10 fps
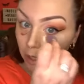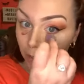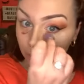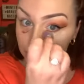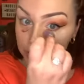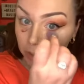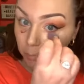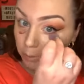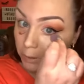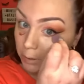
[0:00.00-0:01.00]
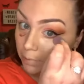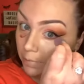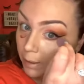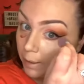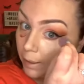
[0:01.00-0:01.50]
And we're just gonna blend
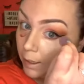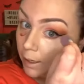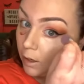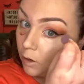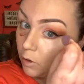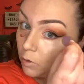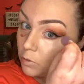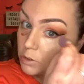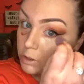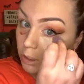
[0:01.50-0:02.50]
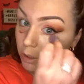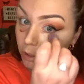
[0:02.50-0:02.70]
that out.